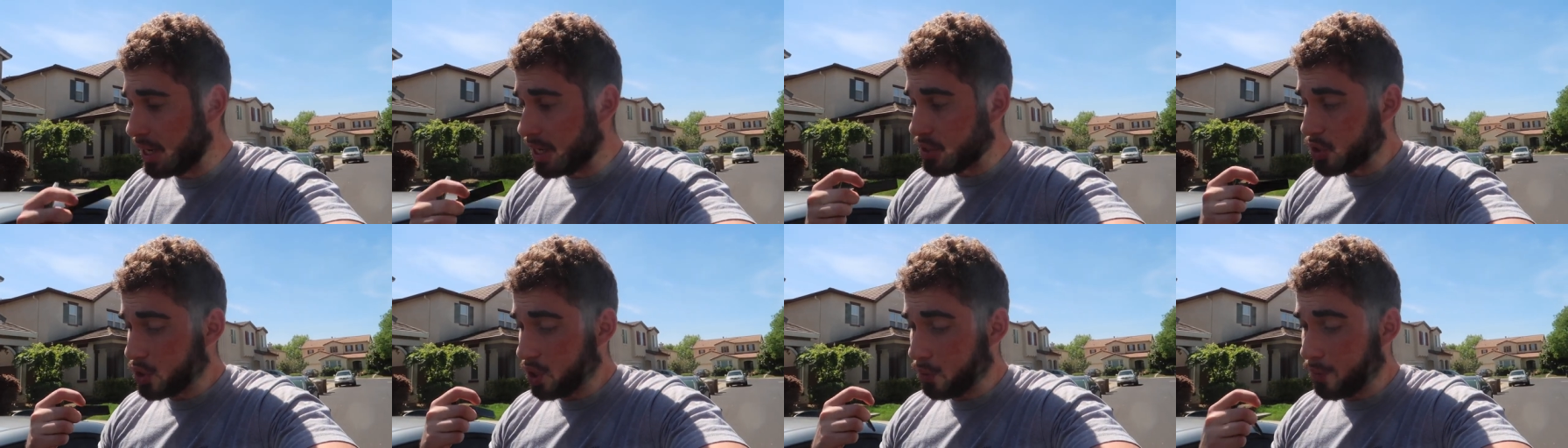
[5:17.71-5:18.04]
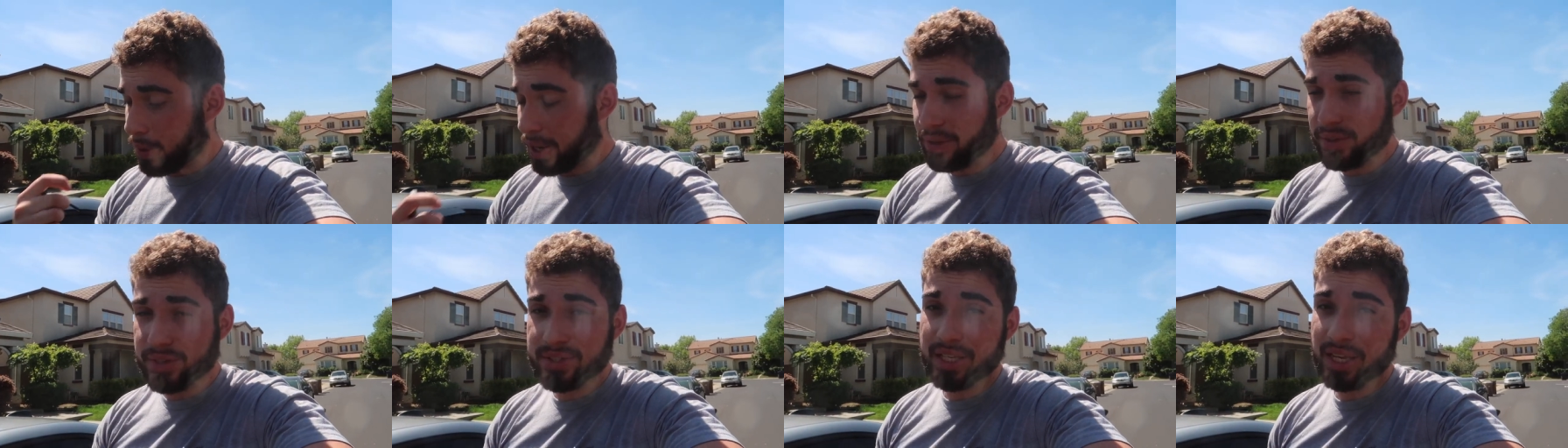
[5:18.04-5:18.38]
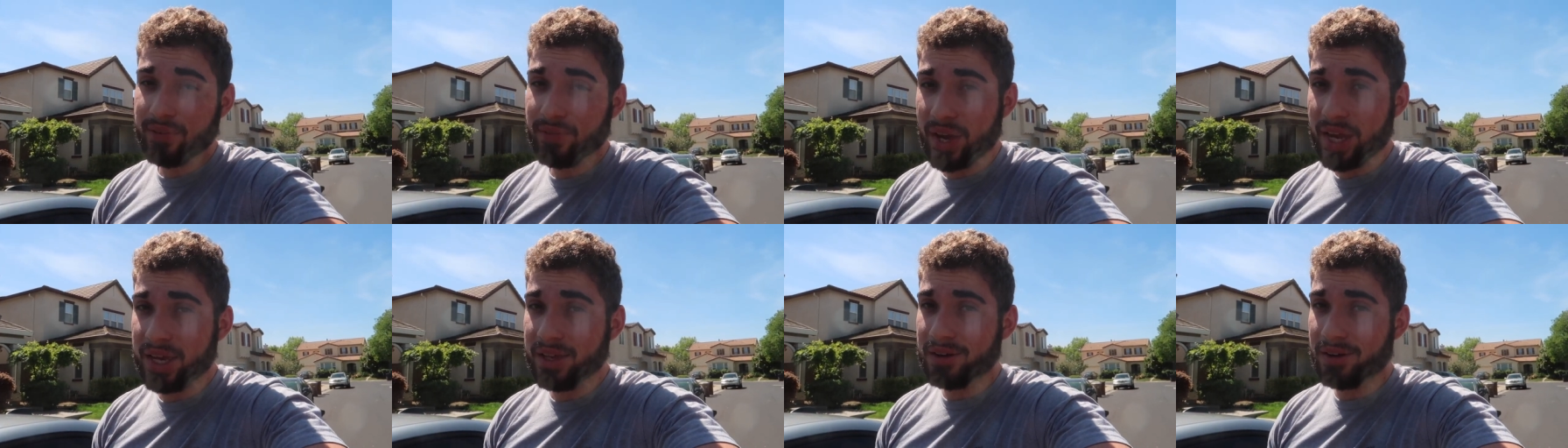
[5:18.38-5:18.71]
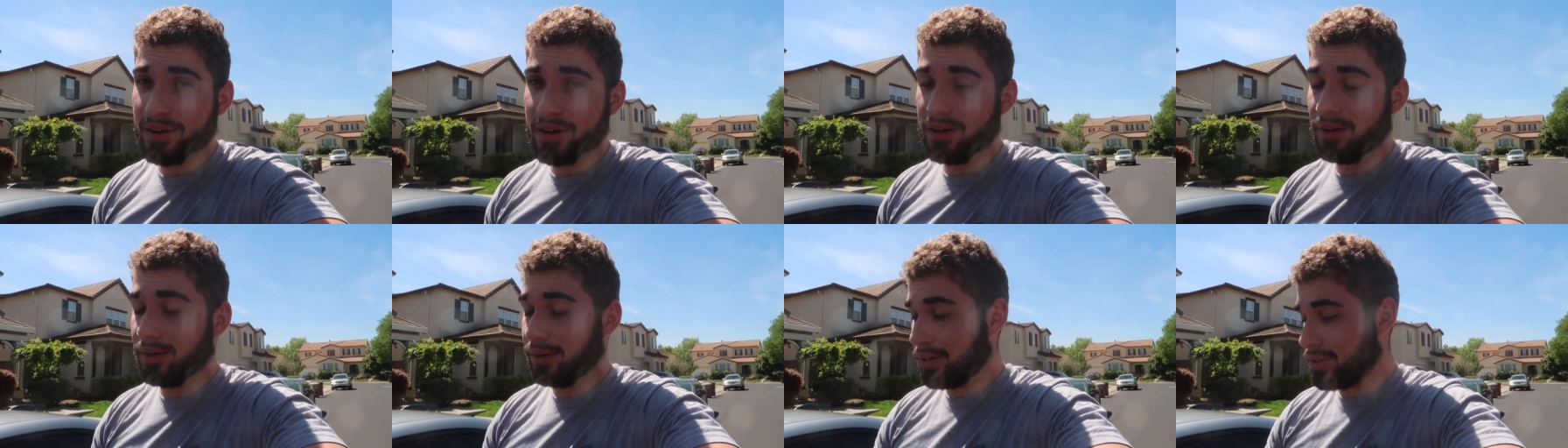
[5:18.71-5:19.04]
So I'd rather save
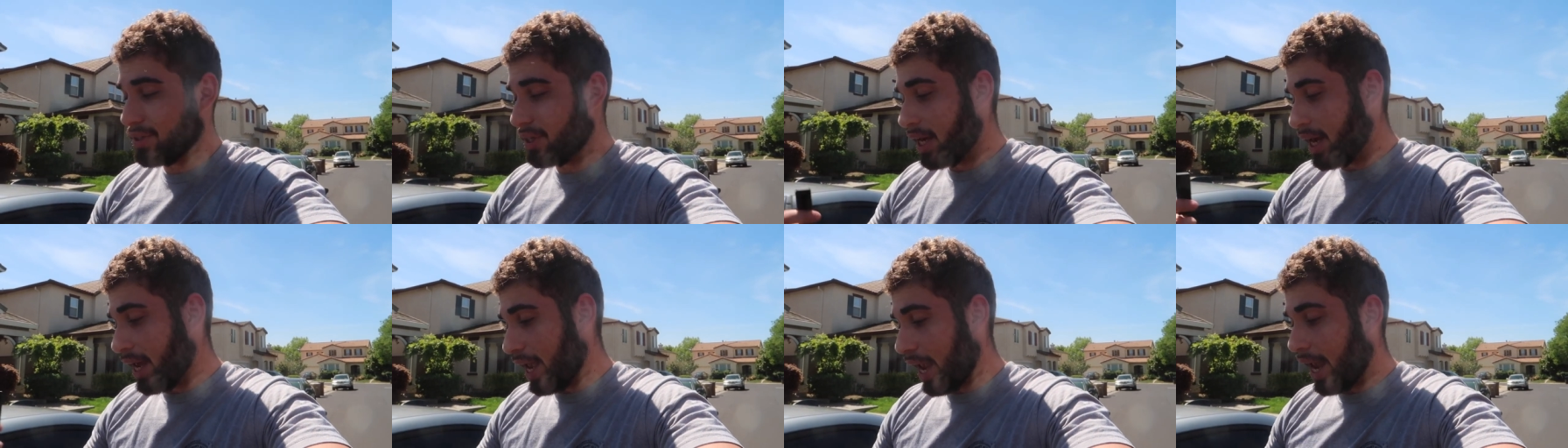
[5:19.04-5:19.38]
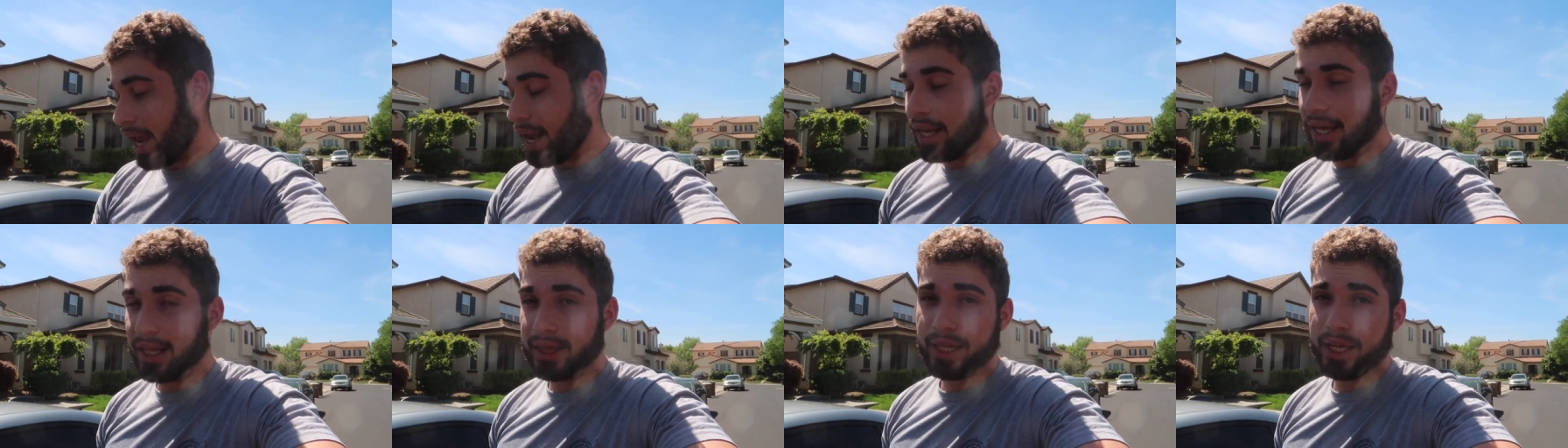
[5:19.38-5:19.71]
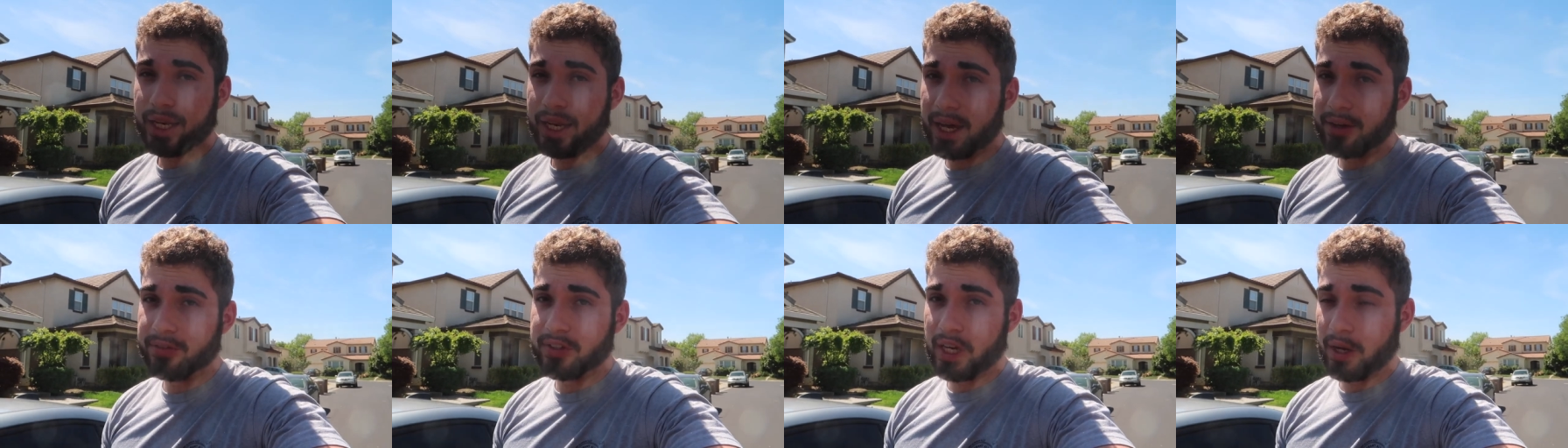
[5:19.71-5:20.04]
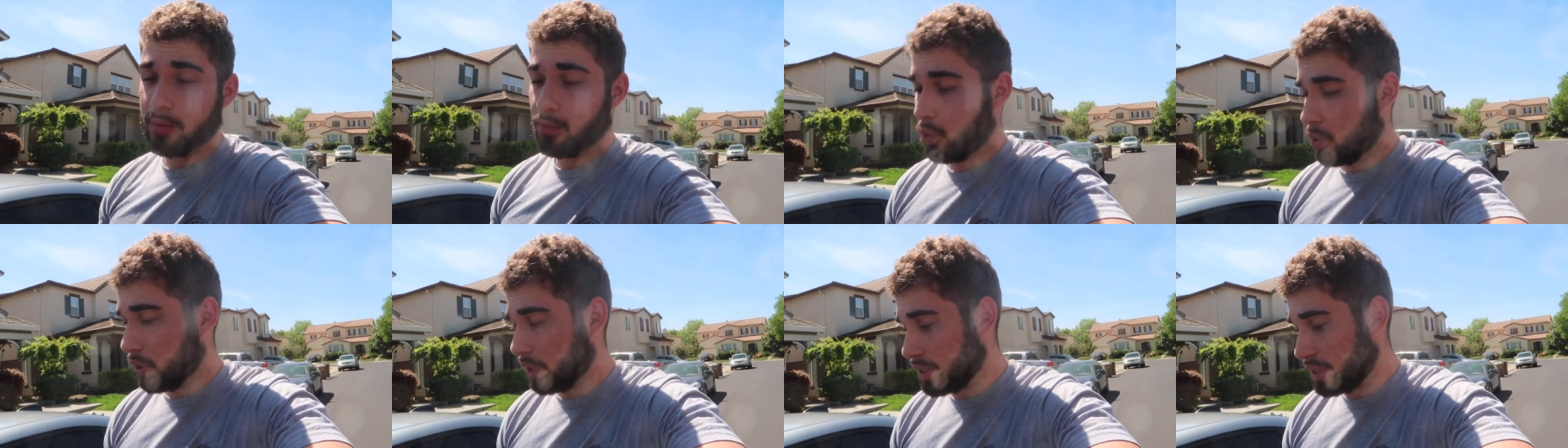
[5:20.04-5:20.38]
$80 and get that
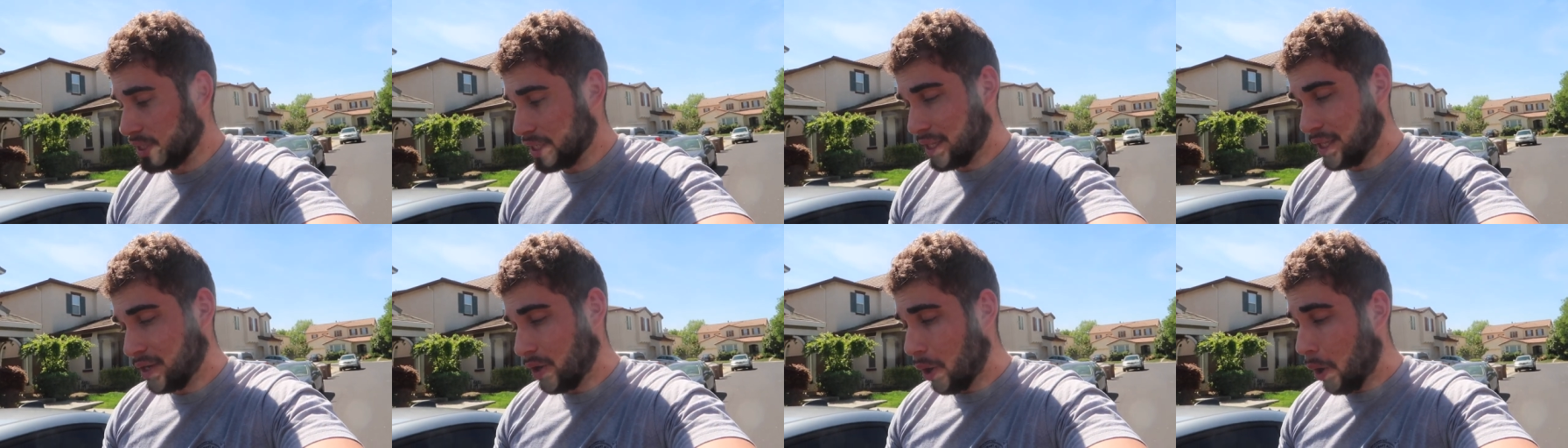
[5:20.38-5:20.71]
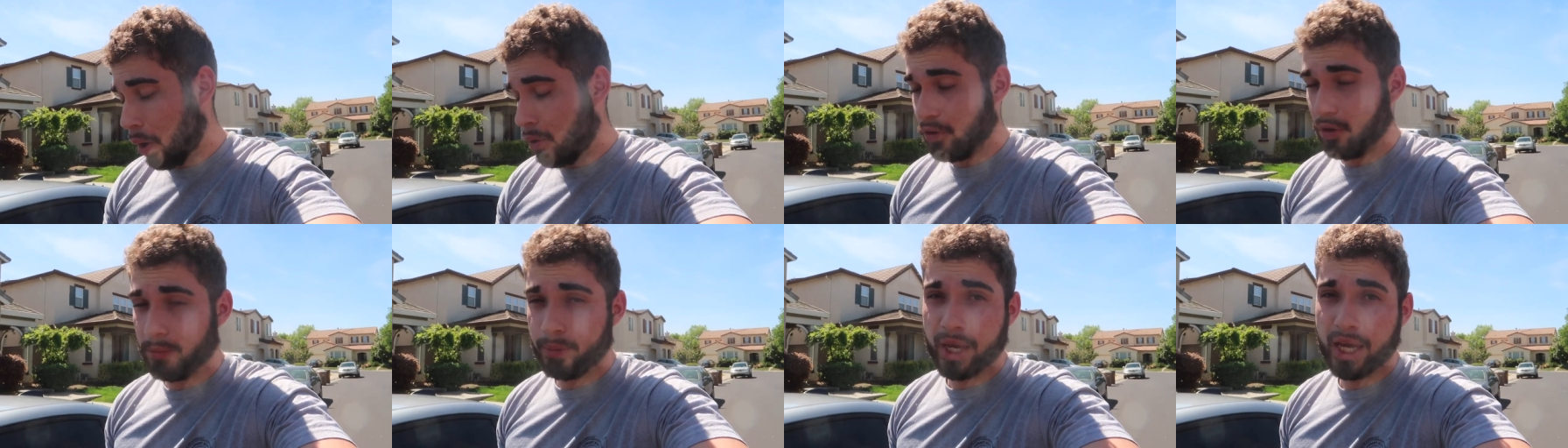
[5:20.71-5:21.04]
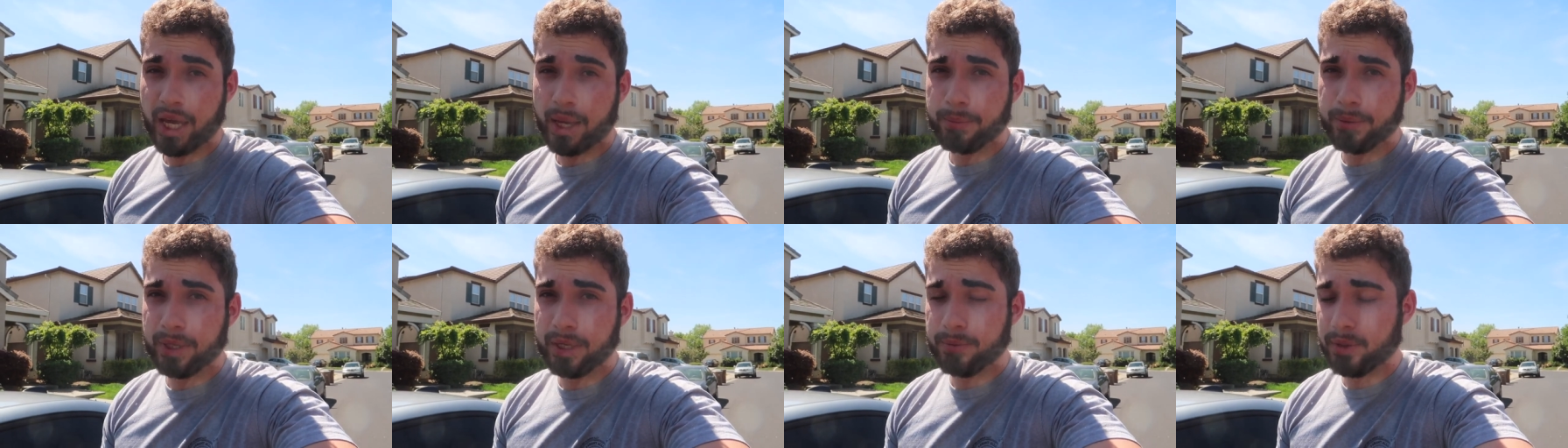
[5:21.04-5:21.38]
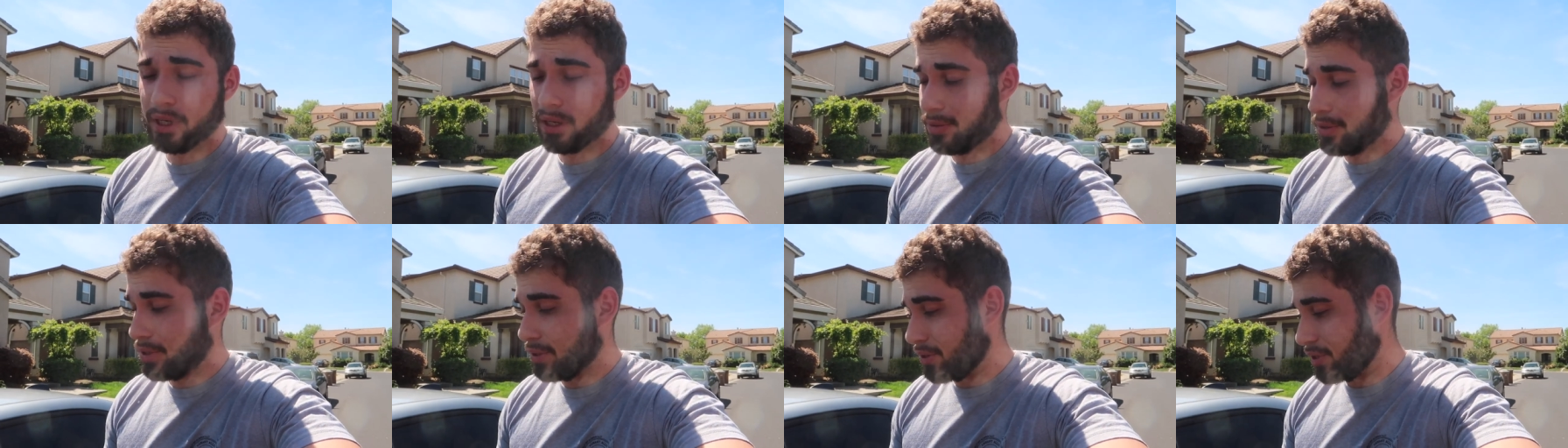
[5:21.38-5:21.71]
lifetime warranty than overpay at
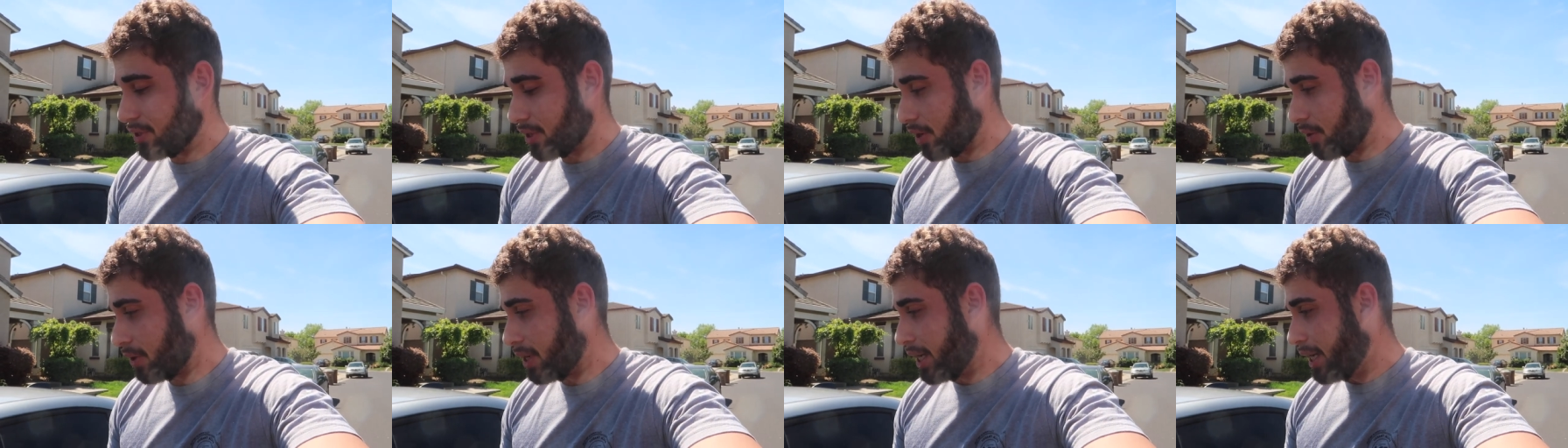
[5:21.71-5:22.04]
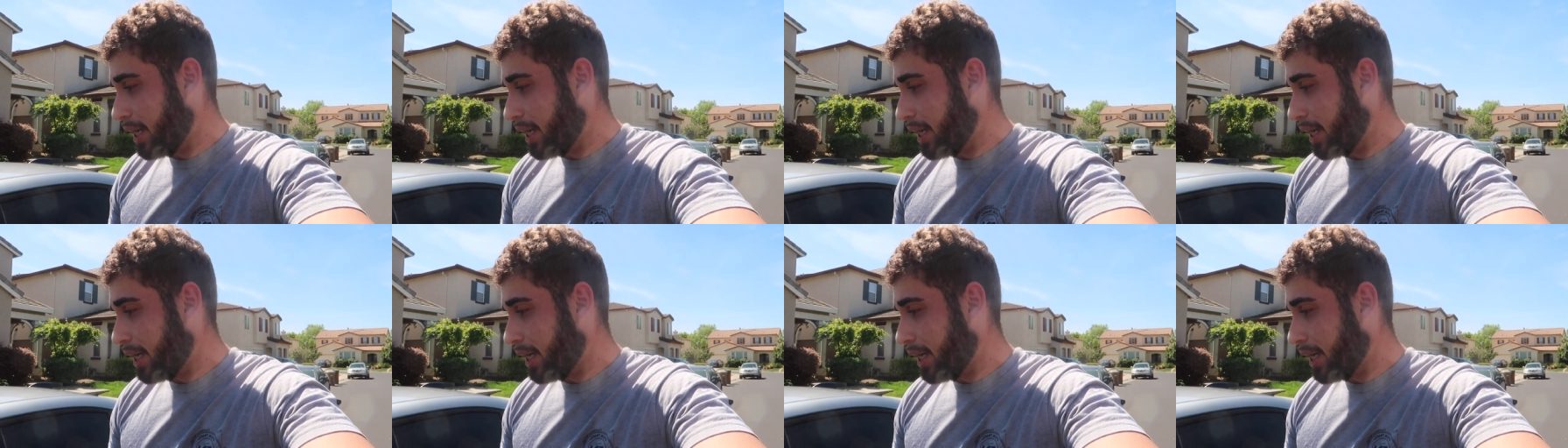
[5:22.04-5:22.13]
BMW. So